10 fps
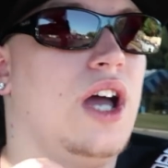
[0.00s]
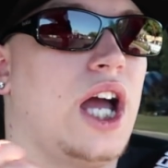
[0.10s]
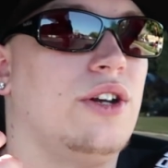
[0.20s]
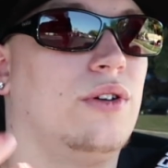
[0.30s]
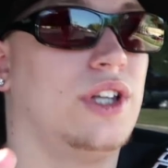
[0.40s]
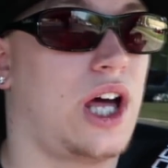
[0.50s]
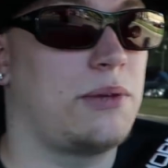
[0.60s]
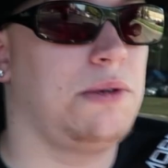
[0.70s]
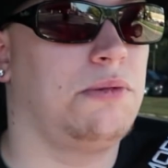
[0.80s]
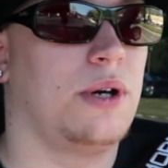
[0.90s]
I know a
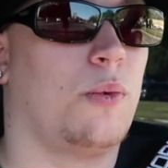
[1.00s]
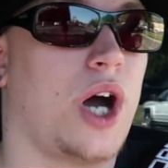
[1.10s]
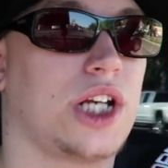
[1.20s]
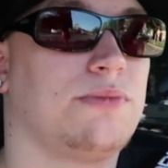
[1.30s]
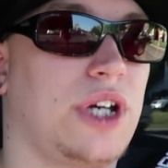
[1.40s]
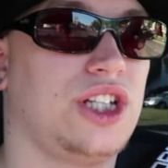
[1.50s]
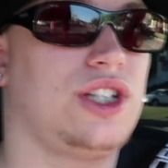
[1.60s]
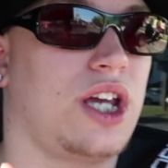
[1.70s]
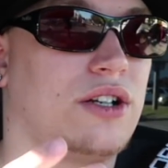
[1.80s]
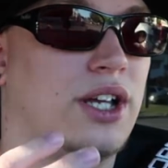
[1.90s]
lot of people that watch my
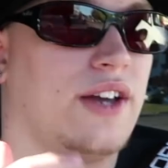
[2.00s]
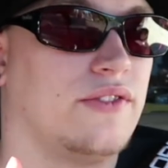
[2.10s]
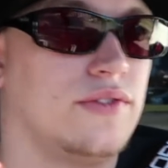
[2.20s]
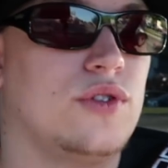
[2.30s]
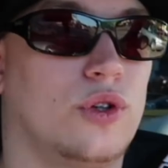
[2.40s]
channel have